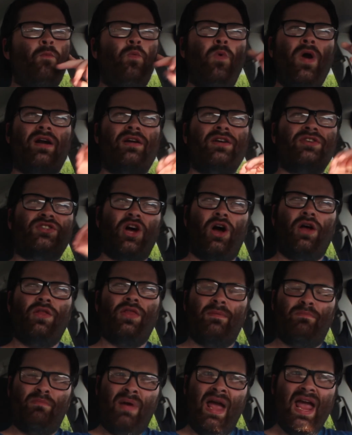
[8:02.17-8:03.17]
Whereas
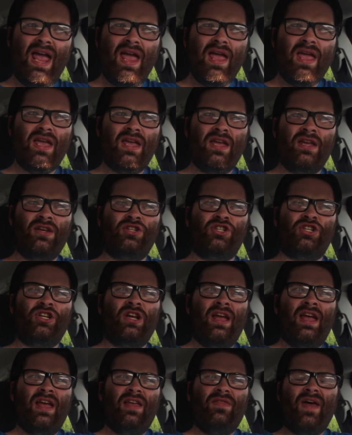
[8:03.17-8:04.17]
on the page,
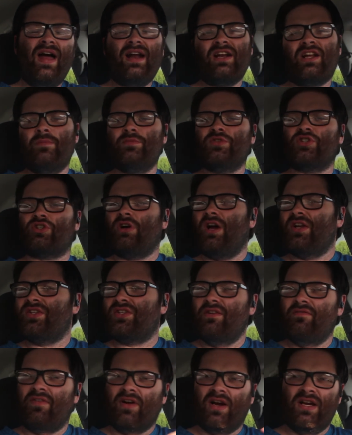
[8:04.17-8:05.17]
that comes
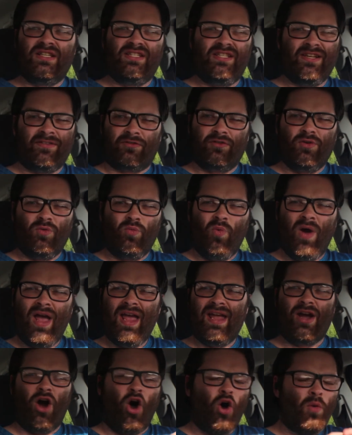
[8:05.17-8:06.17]
across in a very different
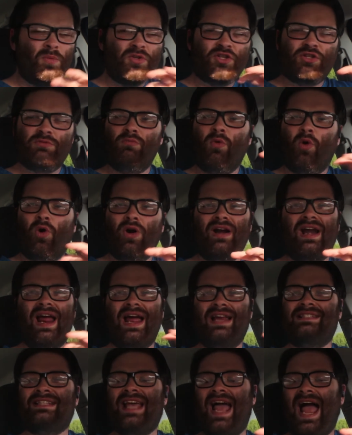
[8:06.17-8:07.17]
way, almost more an
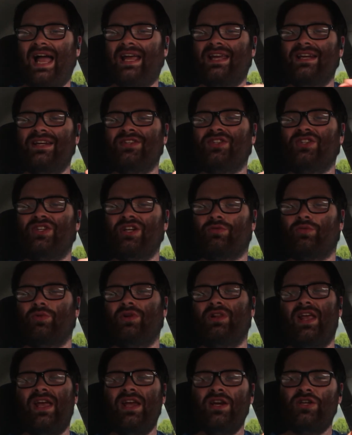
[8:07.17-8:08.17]
antagonistic
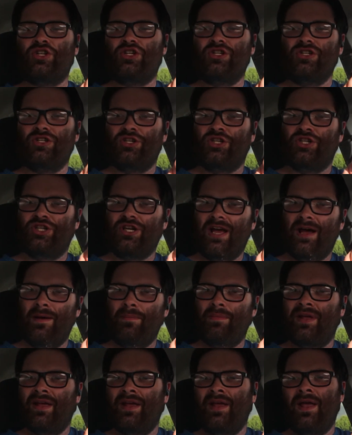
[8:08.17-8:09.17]

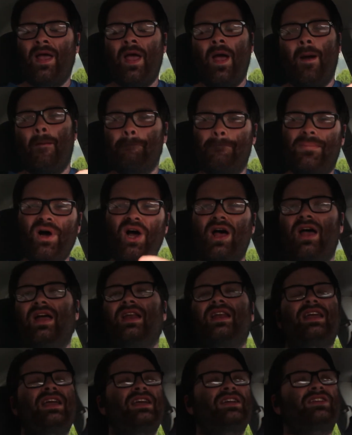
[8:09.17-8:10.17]
relationship.
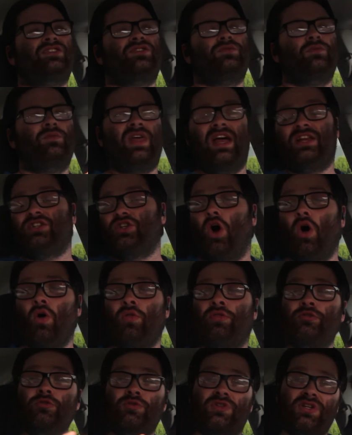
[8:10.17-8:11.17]
But that's
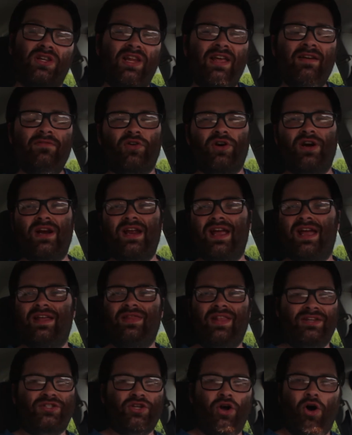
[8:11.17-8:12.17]
all through delivery,
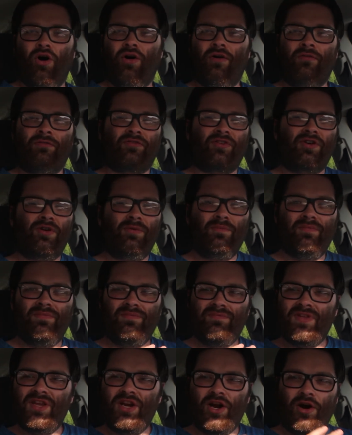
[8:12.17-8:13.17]
and that's all
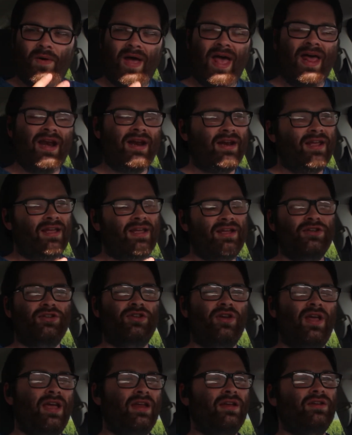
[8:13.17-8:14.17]
from, you know,
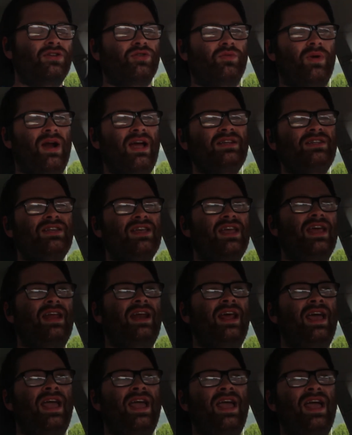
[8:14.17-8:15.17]
editing and directing it.